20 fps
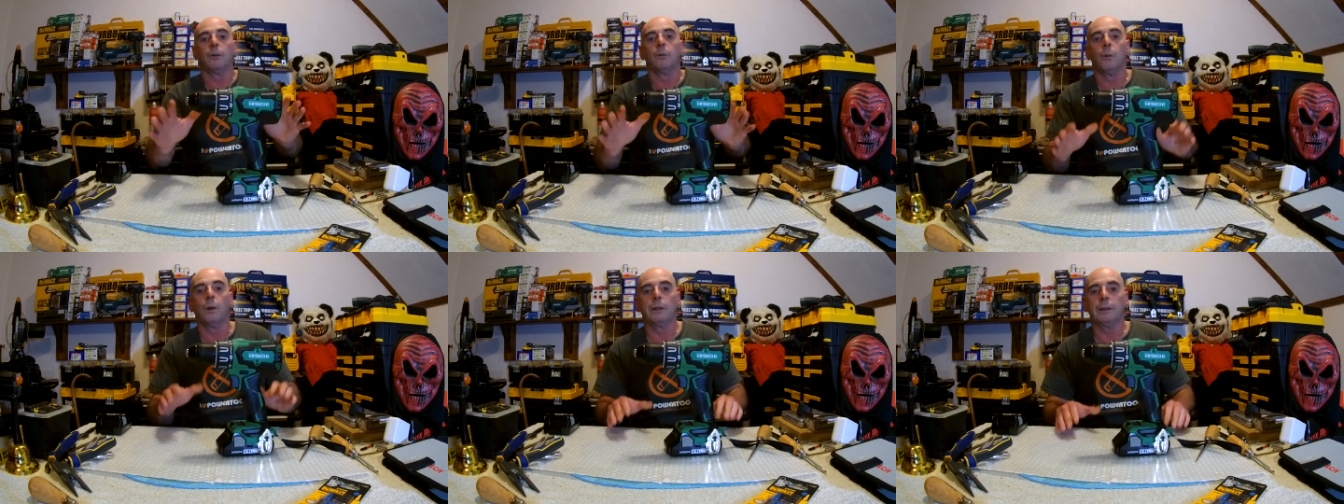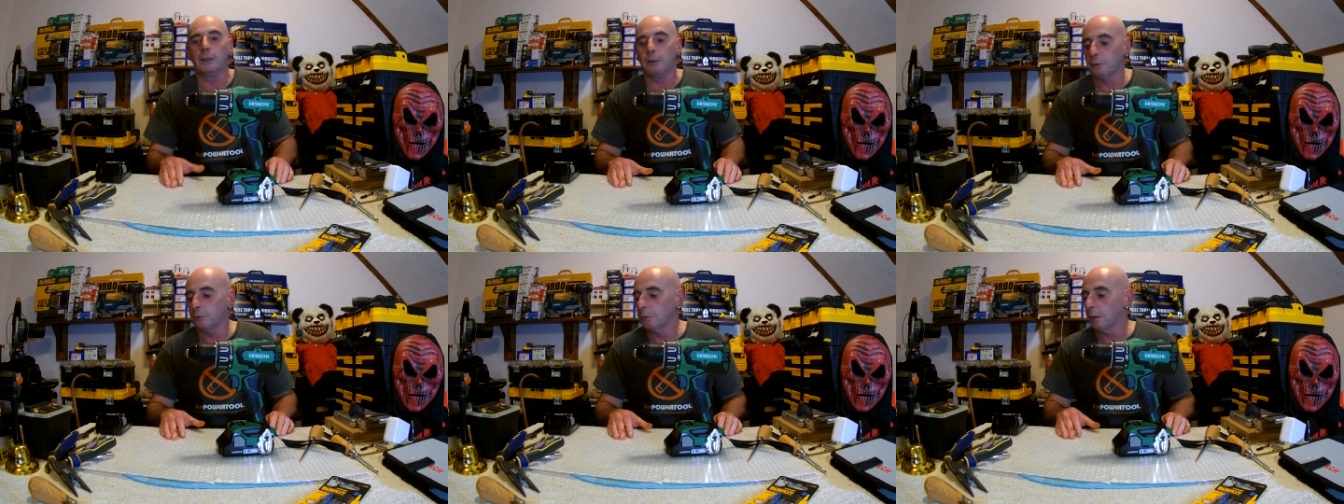one
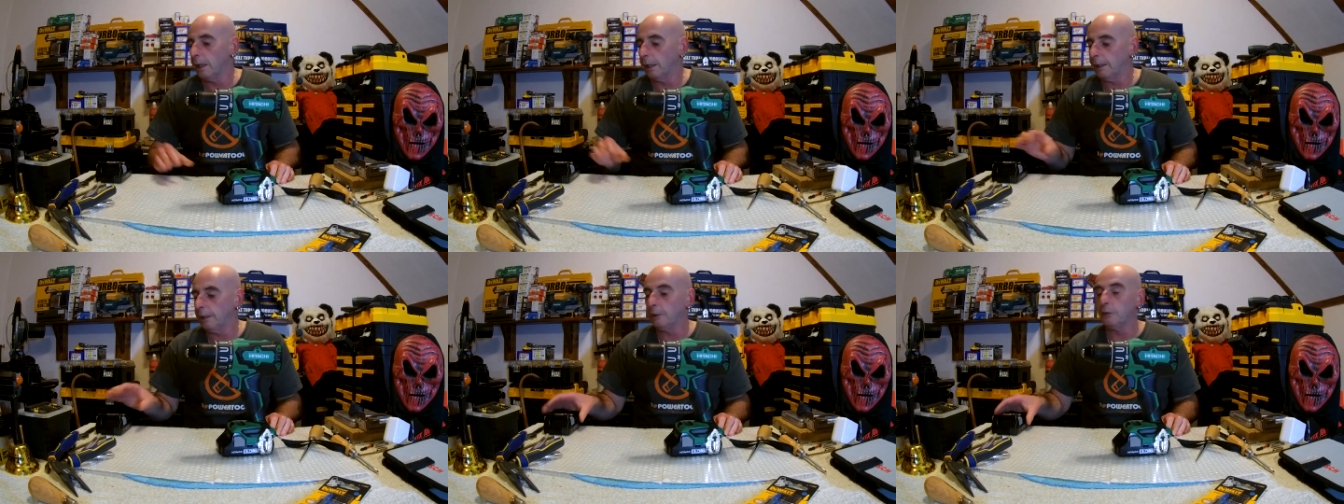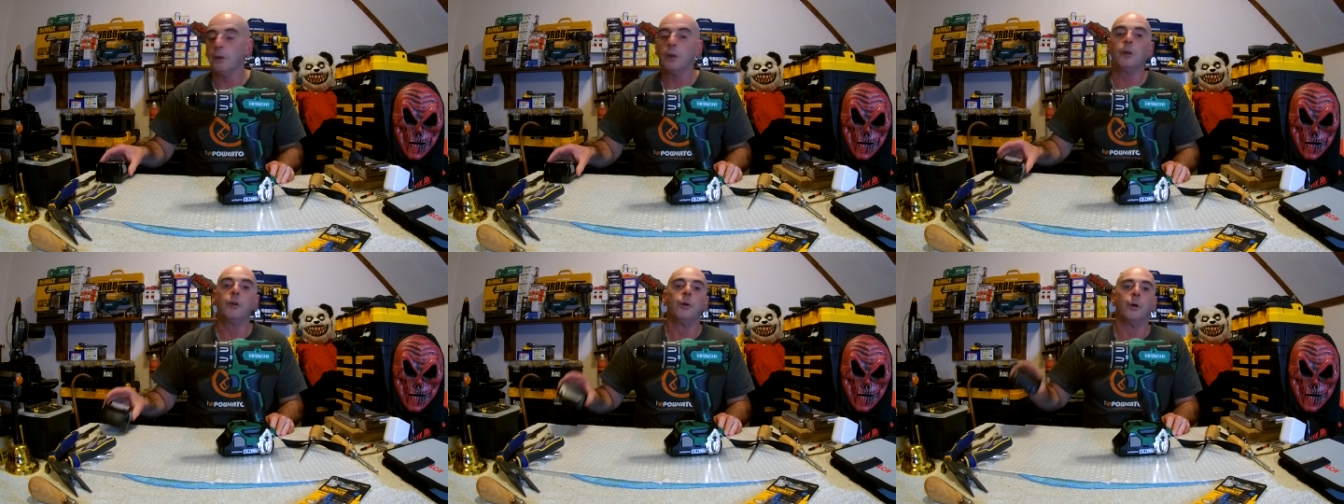
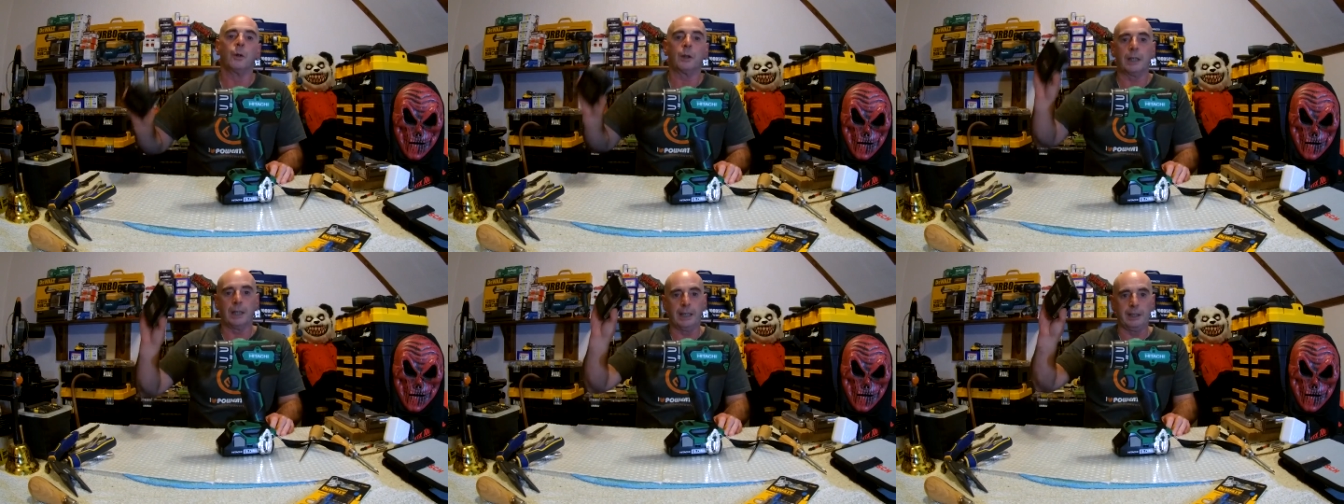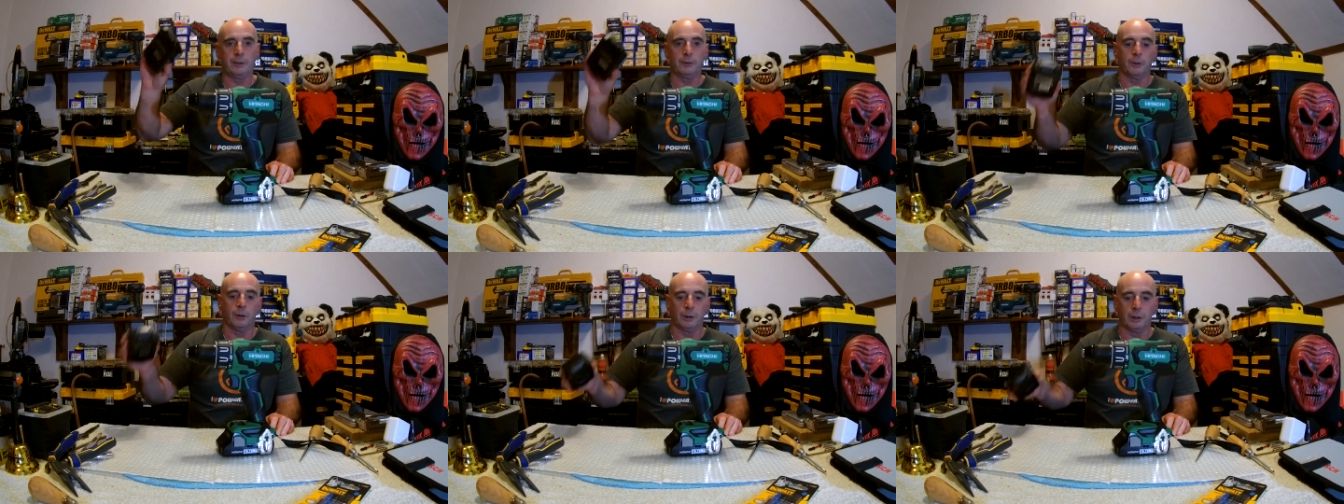disadvantage, no
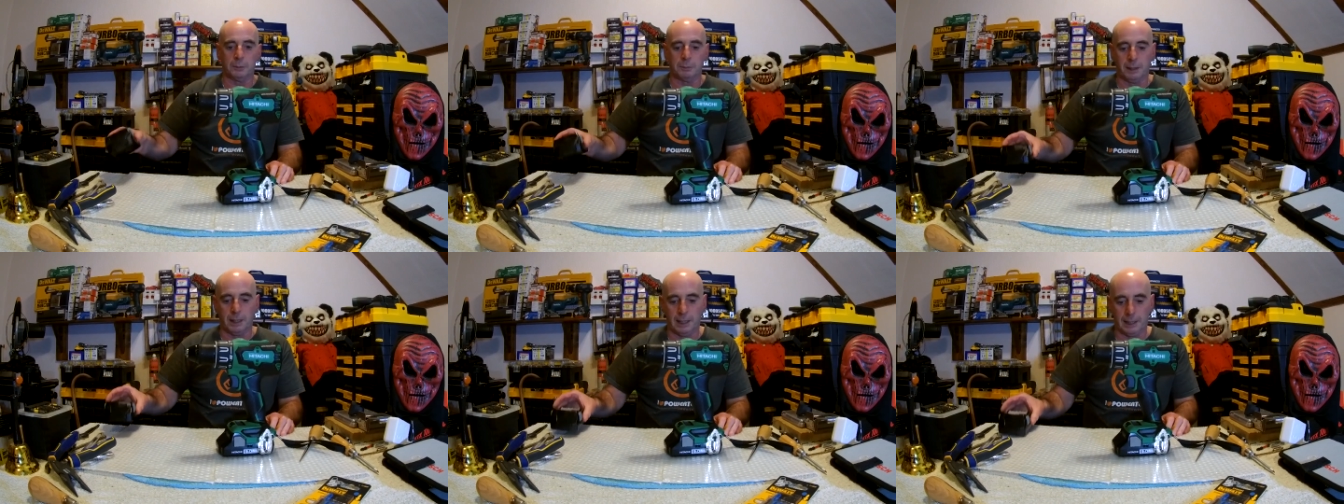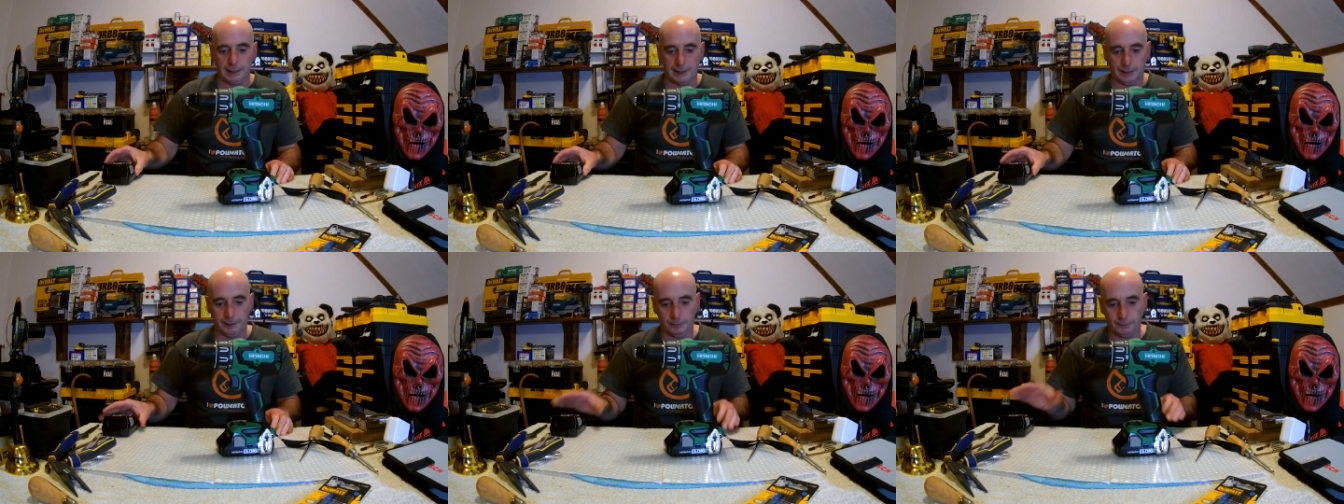gauge on the
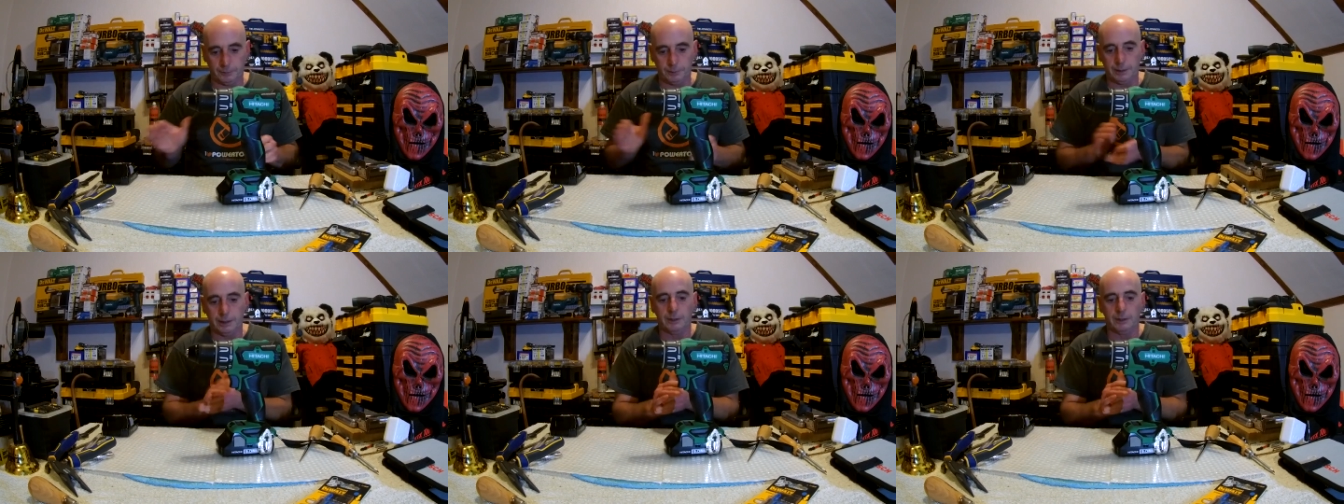batteries.